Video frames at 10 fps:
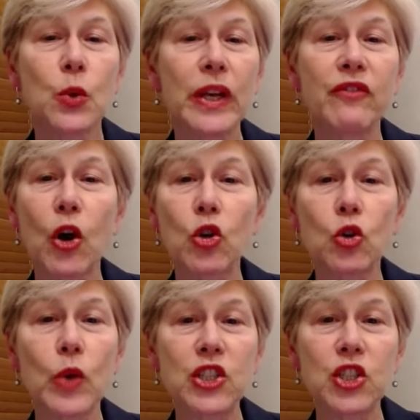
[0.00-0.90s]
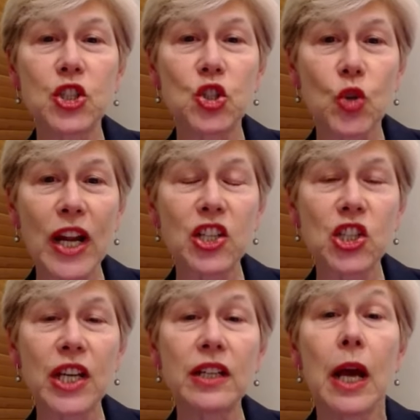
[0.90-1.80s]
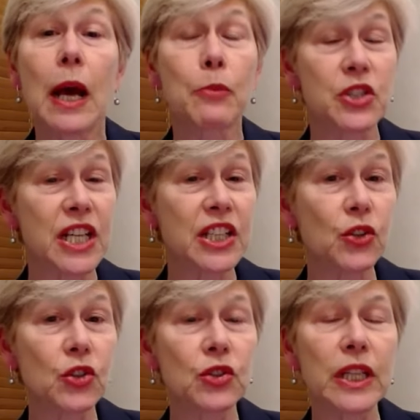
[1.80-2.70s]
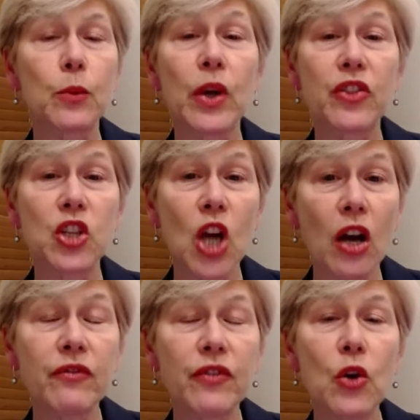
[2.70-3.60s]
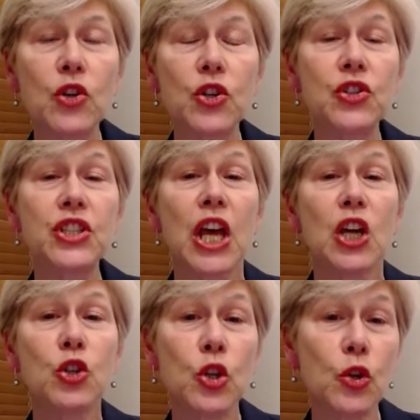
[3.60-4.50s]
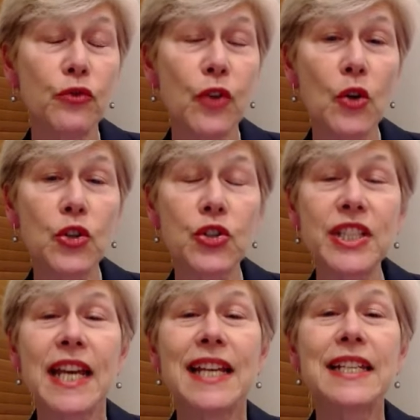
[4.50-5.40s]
doing voter registration, particularly with young voters, new voters,